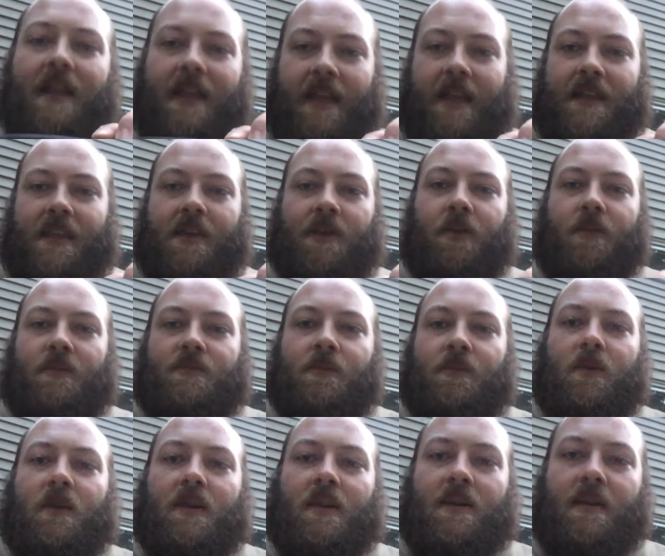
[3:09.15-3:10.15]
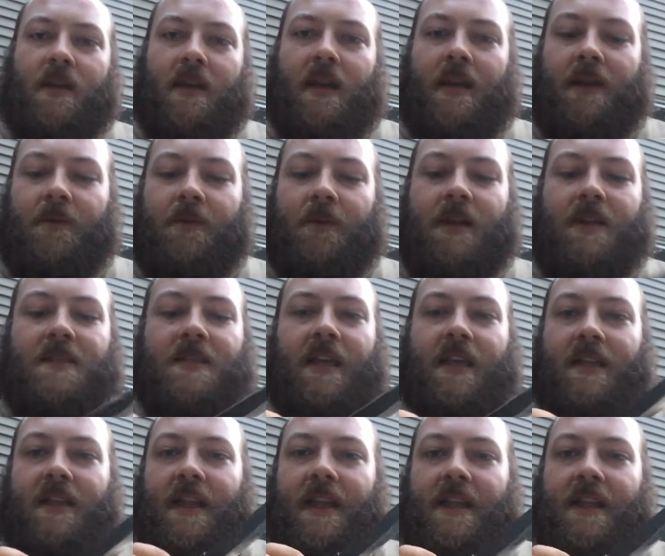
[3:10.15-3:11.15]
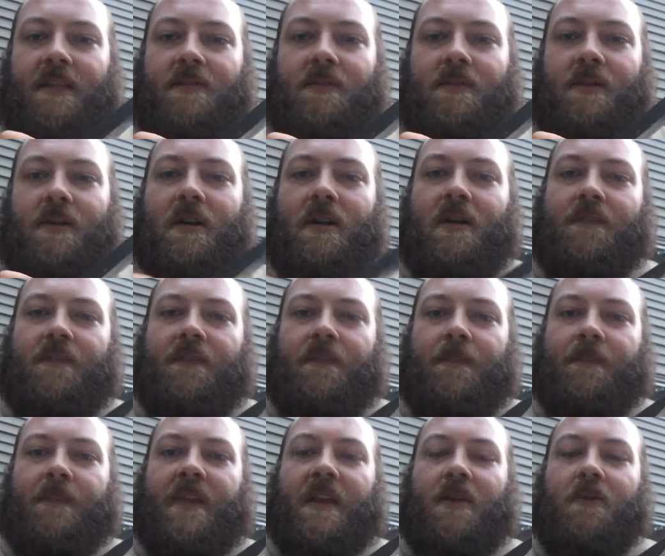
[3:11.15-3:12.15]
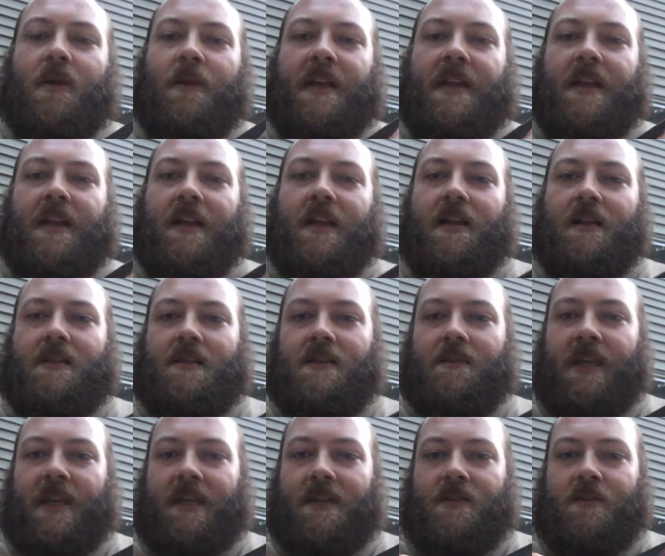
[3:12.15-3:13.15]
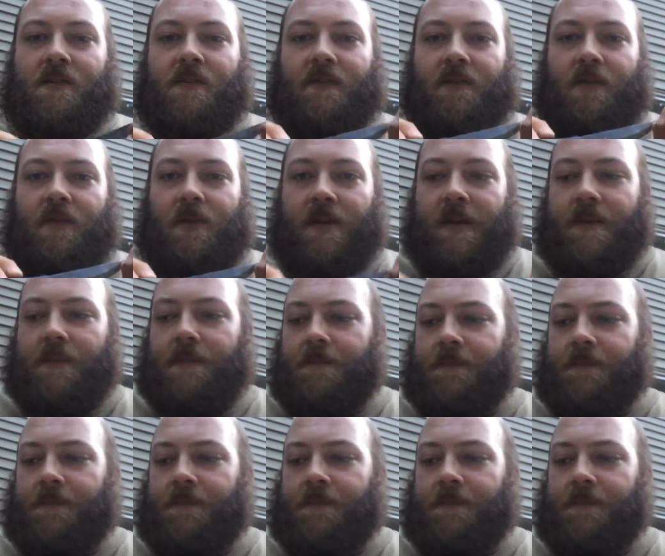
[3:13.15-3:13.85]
And the old one, I want to take the handle off, and I want to make a custom handle for it.